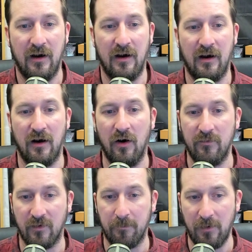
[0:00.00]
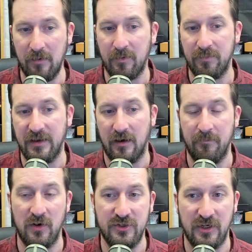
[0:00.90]
over probably a
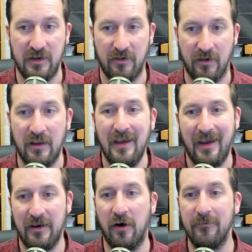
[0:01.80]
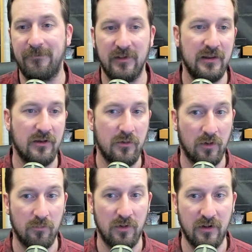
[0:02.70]
motion hearing, and hopefully the
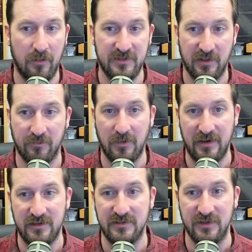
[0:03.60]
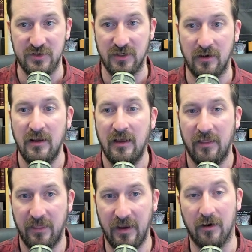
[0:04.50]
court will come to the right decision
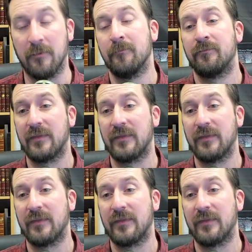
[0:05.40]
there.